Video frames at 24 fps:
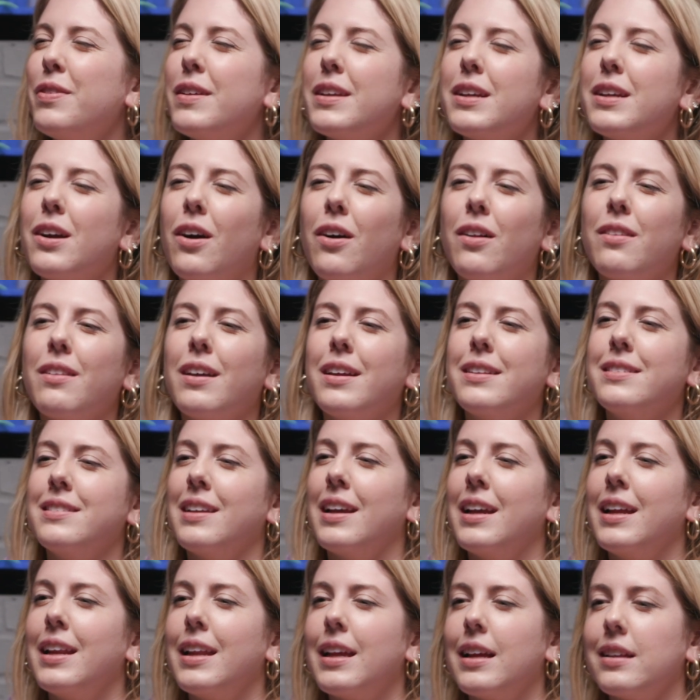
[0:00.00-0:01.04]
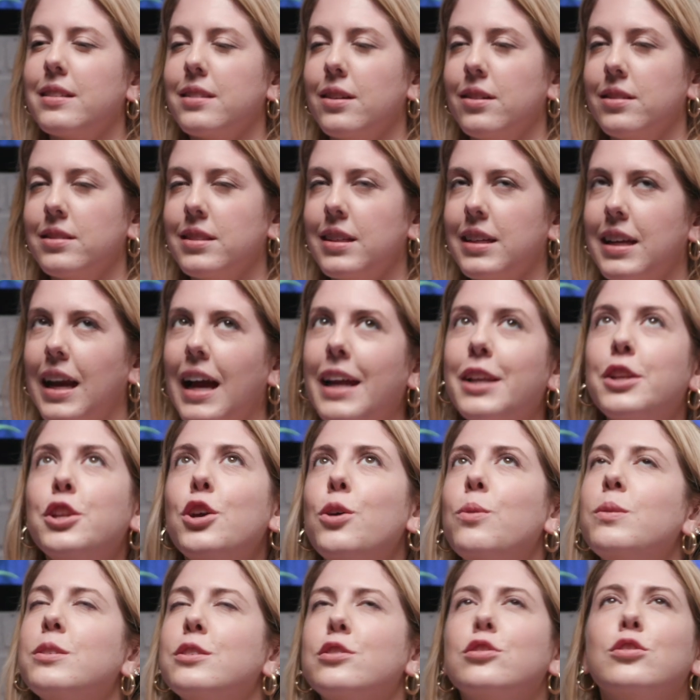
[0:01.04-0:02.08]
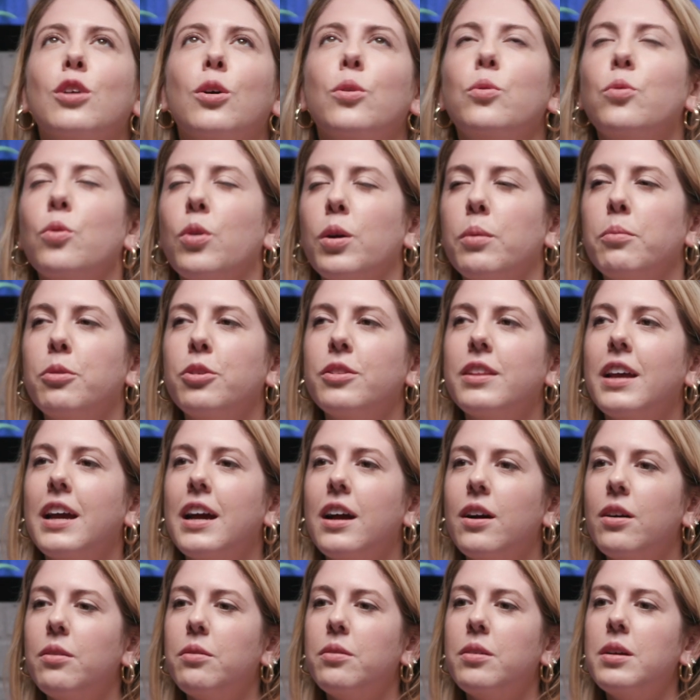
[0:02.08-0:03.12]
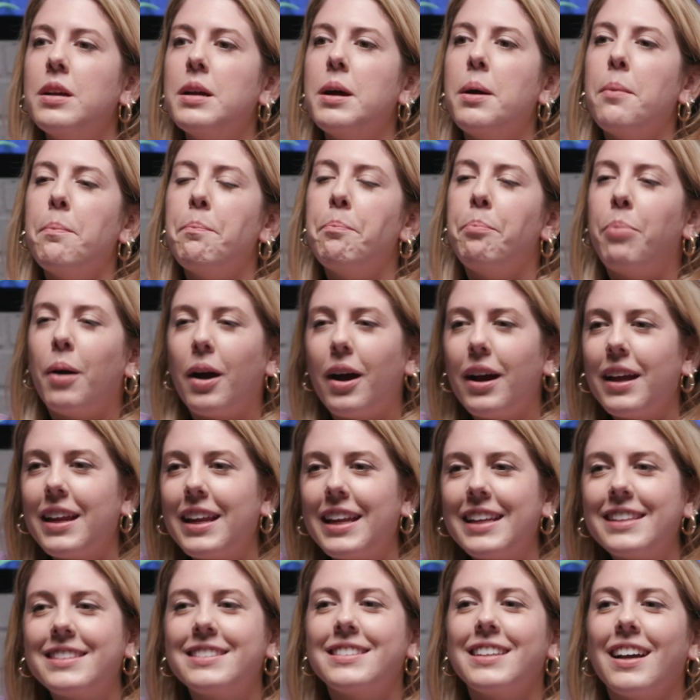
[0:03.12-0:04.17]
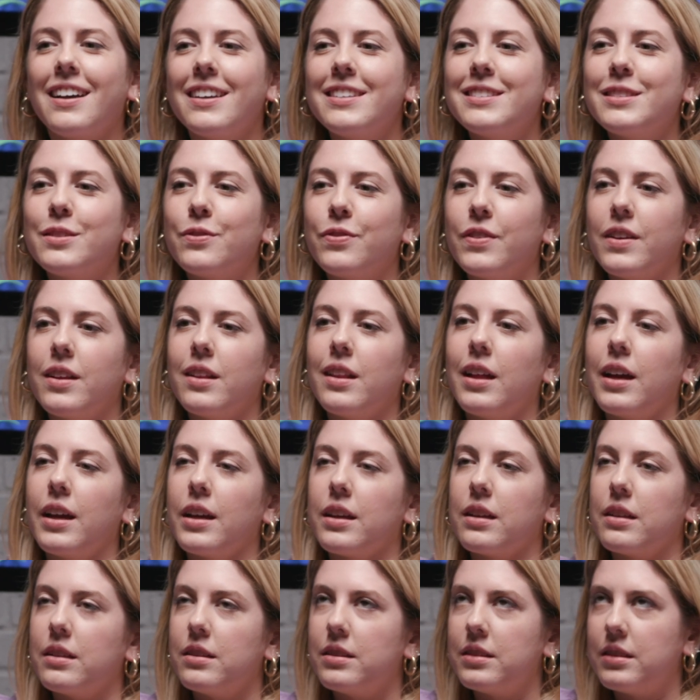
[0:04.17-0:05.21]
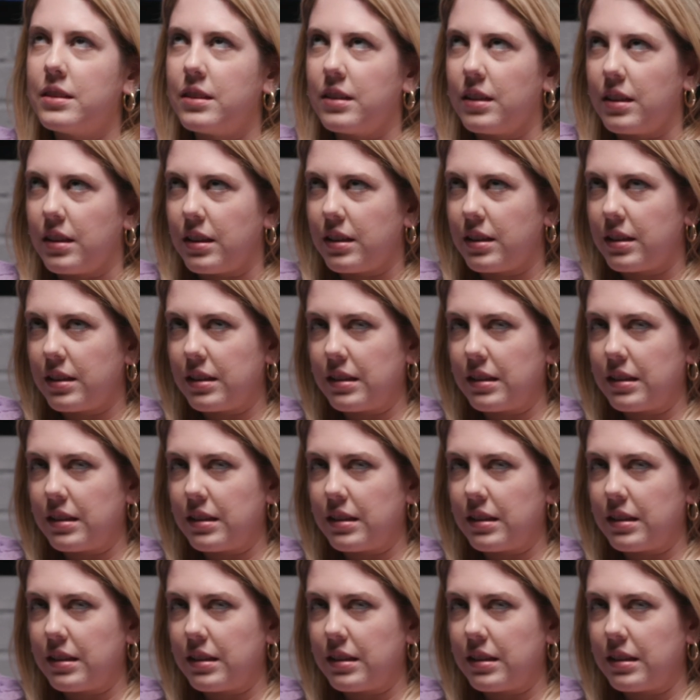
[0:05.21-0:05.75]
feel like online dating, it's always like, I know it's so normal now, it does feel like, ugh.